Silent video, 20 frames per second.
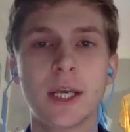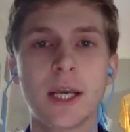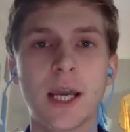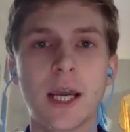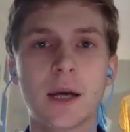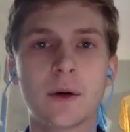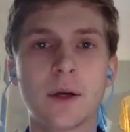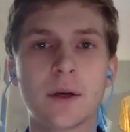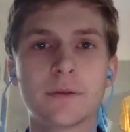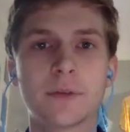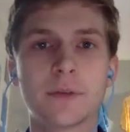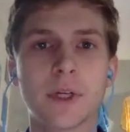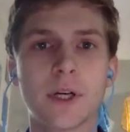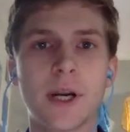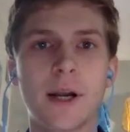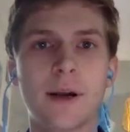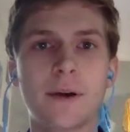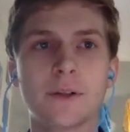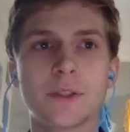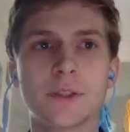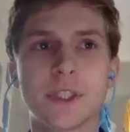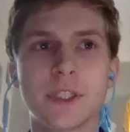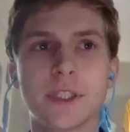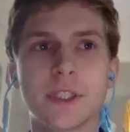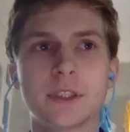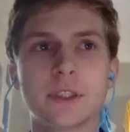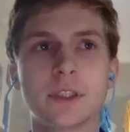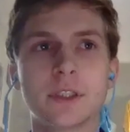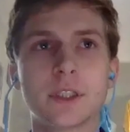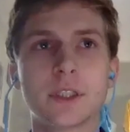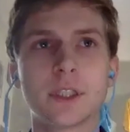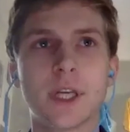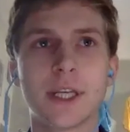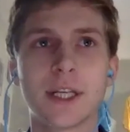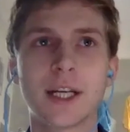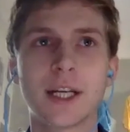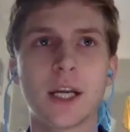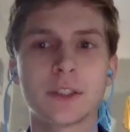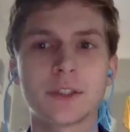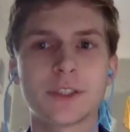However, I was in
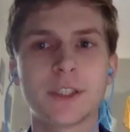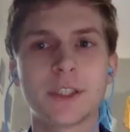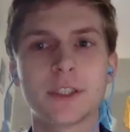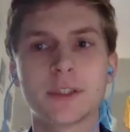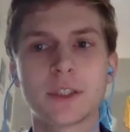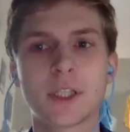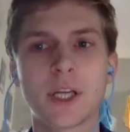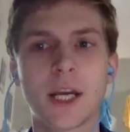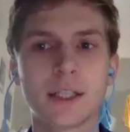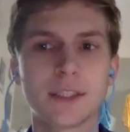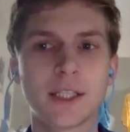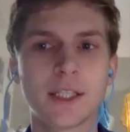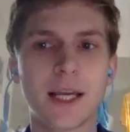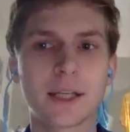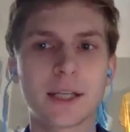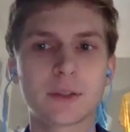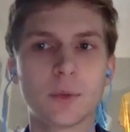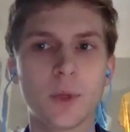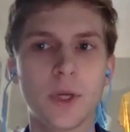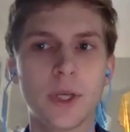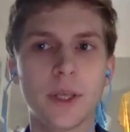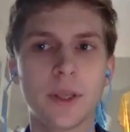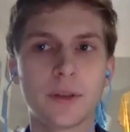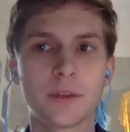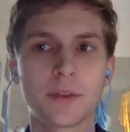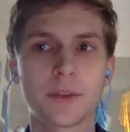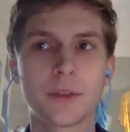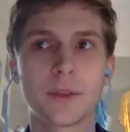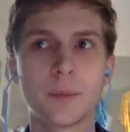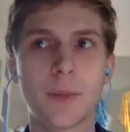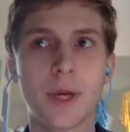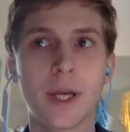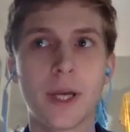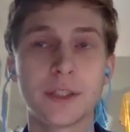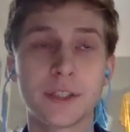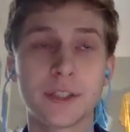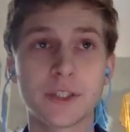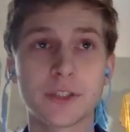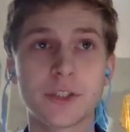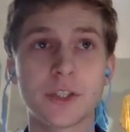like constant contact with my
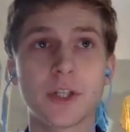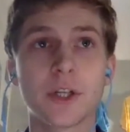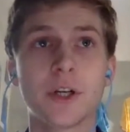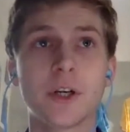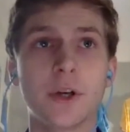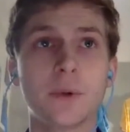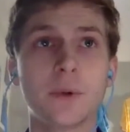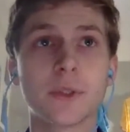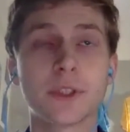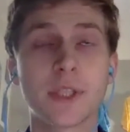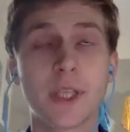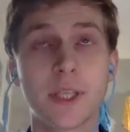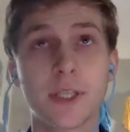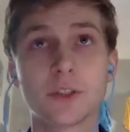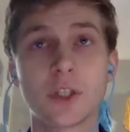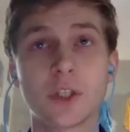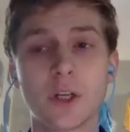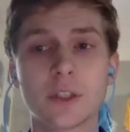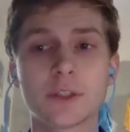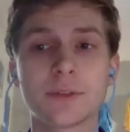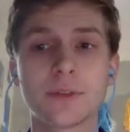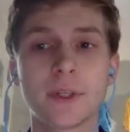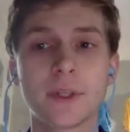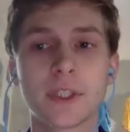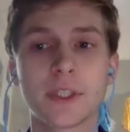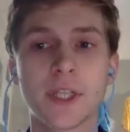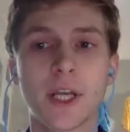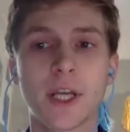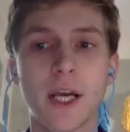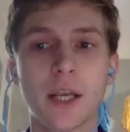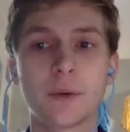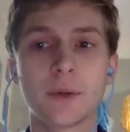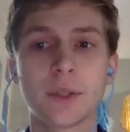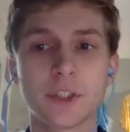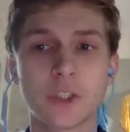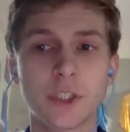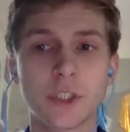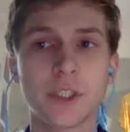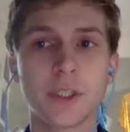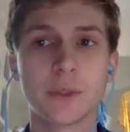sister, who was in Charlottesville at the time, because
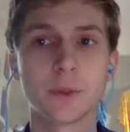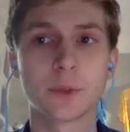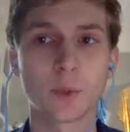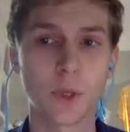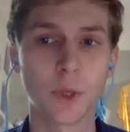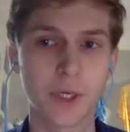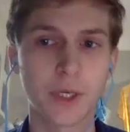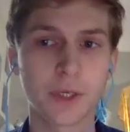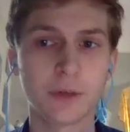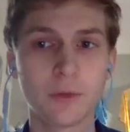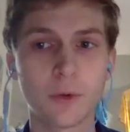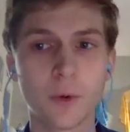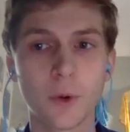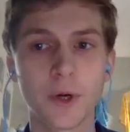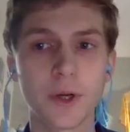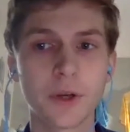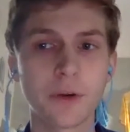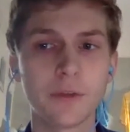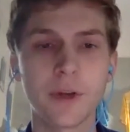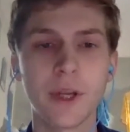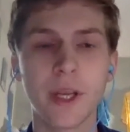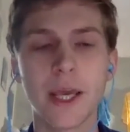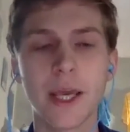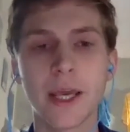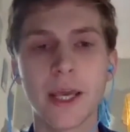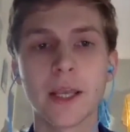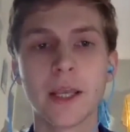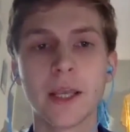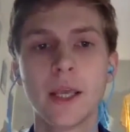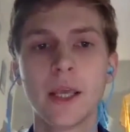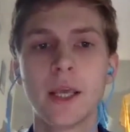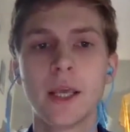she was working for UVA,